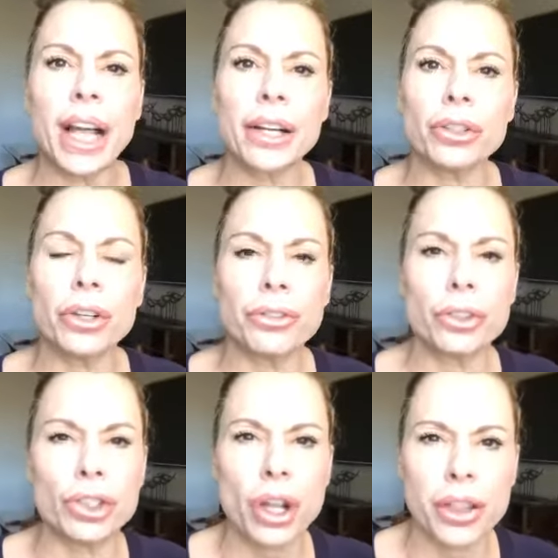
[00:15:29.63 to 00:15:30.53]
I don't know if you
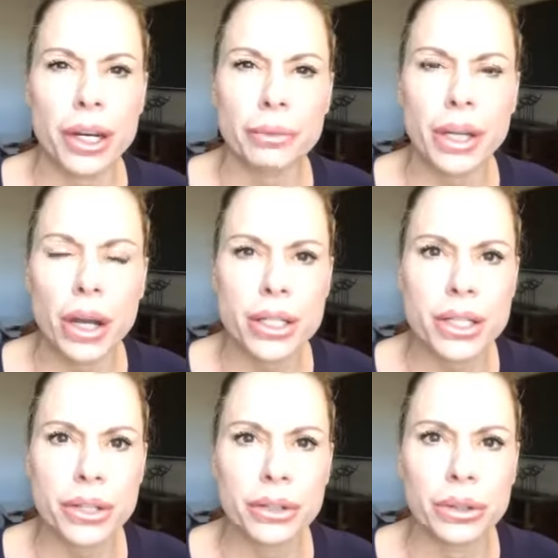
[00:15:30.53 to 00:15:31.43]
saw that I'm going
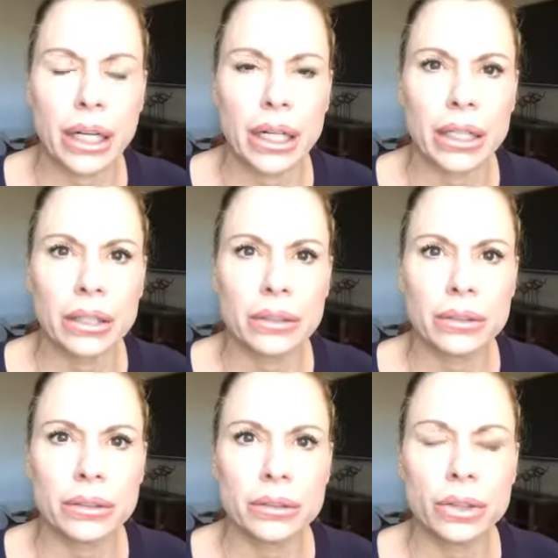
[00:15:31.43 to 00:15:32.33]
to uh,
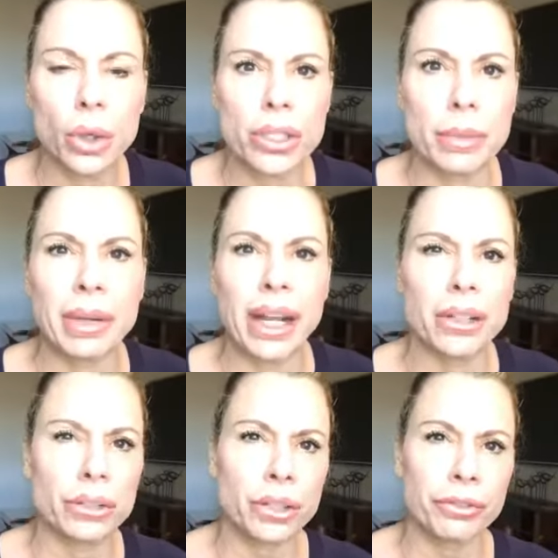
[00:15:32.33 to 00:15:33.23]
Tulsa, but I
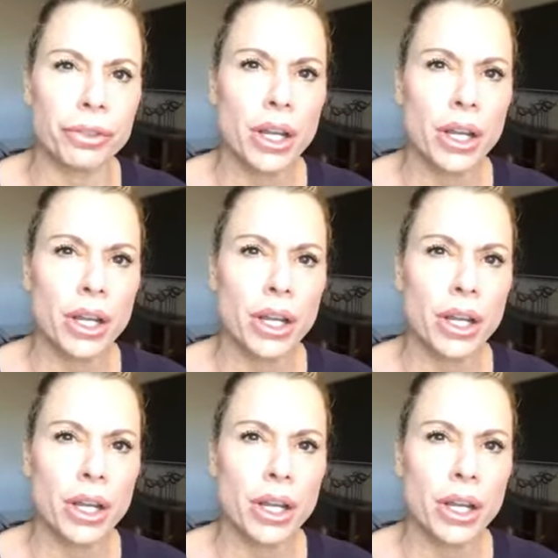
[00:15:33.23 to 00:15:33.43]
don't know if,